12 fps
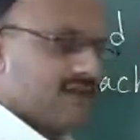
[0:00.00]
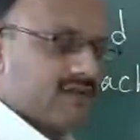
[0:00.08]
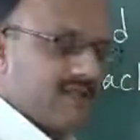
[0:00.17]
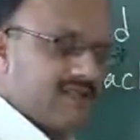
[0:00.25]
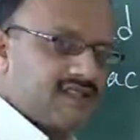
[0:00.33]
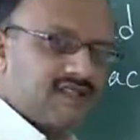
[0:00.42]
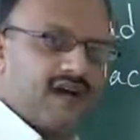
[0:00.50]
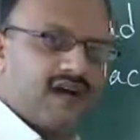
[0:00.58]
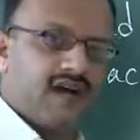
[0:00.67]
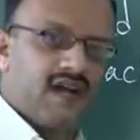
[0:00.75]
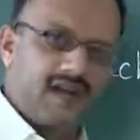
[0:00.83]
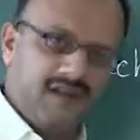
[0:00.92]
This
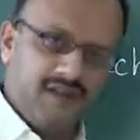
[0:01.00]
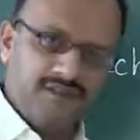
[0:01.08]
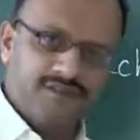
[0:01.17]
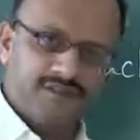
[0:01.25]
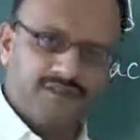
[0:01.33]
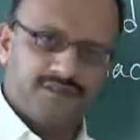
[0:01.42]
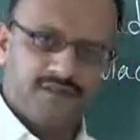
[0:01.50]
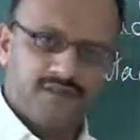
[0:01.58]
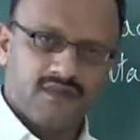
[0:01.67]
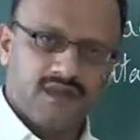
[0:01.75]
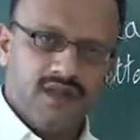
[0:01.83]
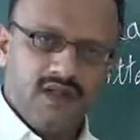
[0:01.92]
RNA,
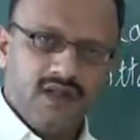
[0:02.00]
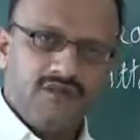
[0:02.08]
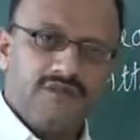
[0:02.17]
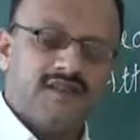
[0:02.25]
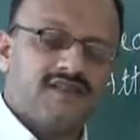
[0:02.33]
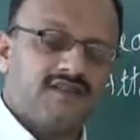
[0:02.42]
which